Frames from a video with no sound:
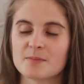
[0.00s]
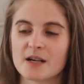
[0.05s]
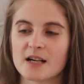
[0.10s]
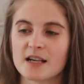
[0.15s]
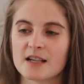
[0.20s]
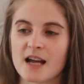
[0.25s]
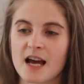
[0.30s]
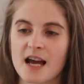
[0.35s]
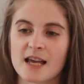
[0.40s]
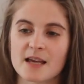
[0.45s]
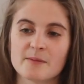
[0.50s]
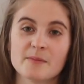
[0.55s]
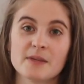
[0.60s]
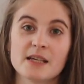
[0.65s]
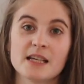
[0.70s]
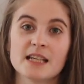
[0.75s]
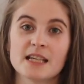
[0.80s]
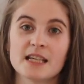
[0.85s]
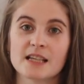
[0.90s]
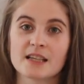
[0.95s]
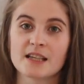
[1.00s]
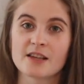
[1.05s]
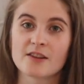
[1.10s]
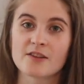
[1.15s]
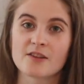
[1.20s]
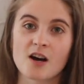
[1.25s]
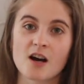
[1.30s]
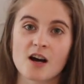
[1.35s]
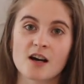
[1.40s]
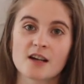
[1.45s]
but I immediately
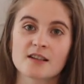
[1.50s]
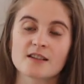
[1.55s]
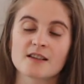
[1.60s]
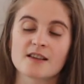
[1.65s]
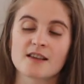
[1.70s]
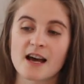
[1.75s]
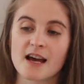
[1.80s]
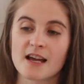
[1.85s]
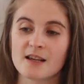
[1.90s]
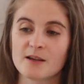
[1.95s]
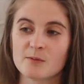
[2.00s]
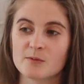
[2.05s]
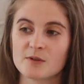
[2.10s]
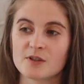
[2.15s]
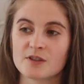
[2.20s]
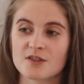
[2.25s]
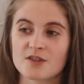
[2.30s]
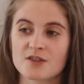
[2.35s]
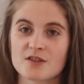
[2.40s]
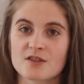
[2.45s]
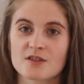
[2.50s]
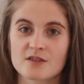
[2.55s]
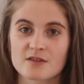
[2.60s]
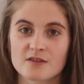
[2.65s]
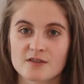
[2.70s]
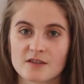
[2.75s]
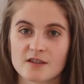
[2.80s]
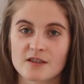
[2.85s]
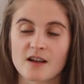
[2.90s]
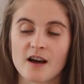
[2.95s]
thought that it was
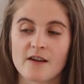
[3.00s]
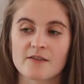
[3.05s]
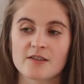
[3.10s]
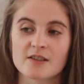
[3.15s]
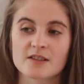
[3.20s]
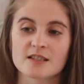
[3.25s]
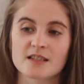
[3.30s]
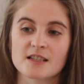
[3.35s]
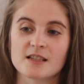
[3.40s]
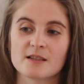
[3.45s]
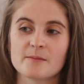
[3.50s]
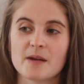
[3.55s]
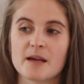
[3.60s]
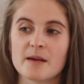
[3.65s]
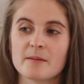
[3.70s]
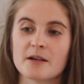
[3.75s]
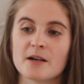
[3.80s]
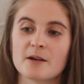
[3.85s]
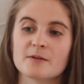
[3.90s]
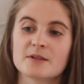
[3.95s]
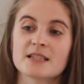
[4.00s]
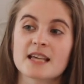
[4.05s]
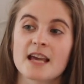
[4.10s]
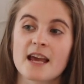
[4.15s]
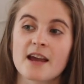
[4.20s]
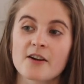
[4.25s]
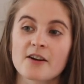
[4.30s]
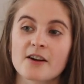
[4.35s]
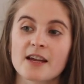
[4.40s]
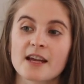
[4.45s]
obviously the baby I was
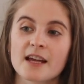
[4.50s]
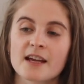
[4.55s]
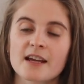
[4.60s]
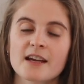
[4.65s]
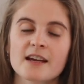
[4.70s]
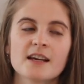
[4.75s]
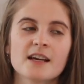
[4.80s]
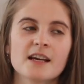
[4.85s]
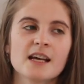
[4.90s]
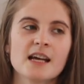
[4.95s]
carrying,